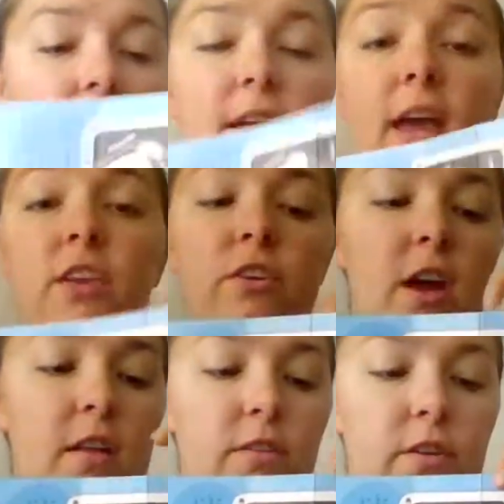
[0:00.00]
again, your
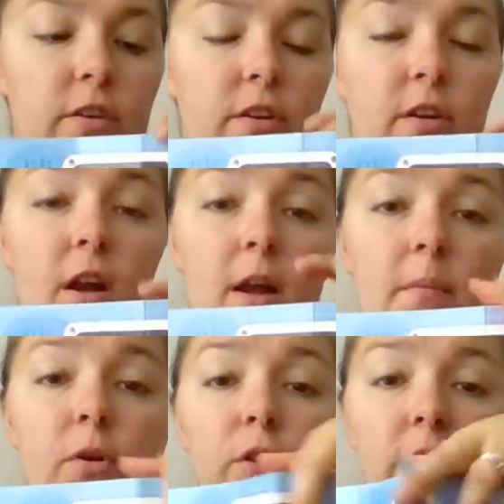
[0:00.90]

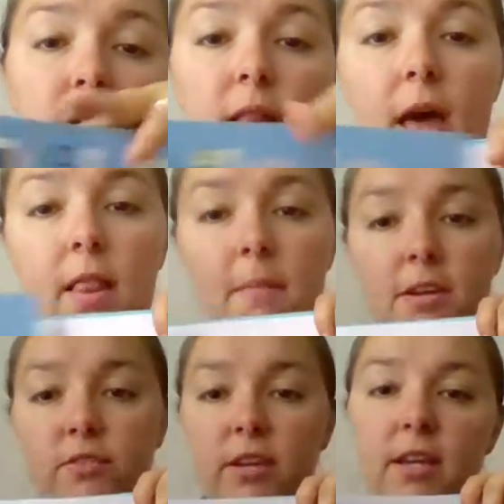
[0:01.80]
early
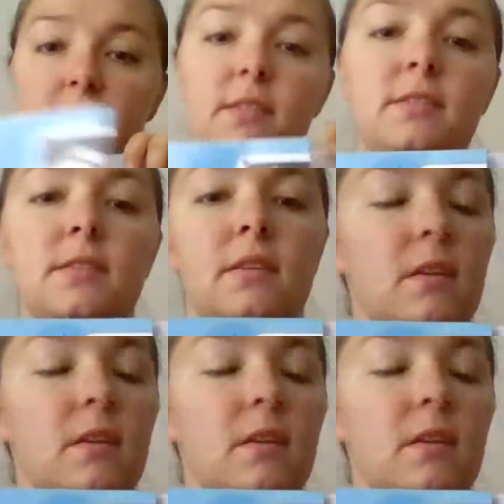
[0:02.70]
elementary kids,